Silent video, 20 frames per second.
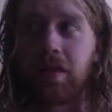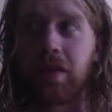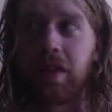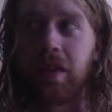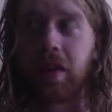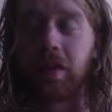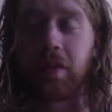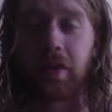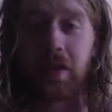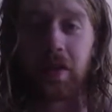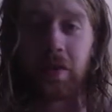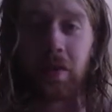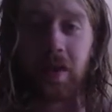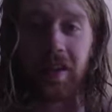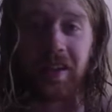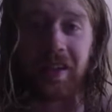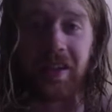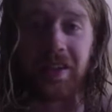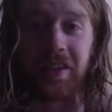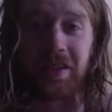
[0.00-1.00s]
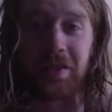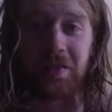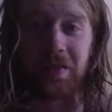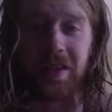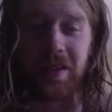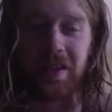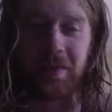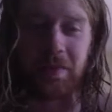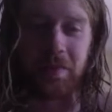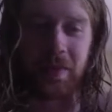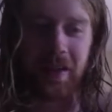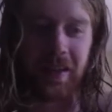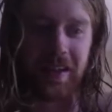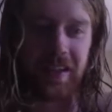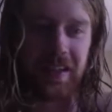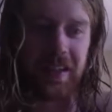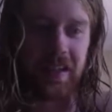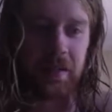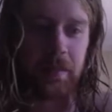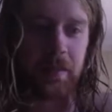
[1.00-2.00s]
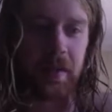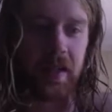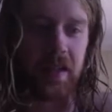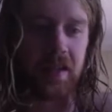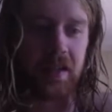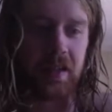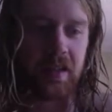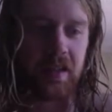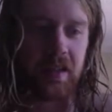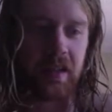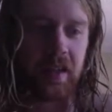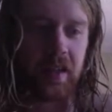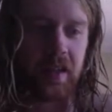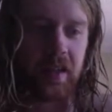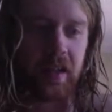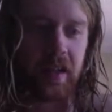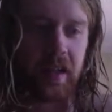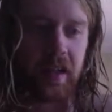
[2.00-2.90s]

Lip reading: I don't want to dwell on it too much, but she basically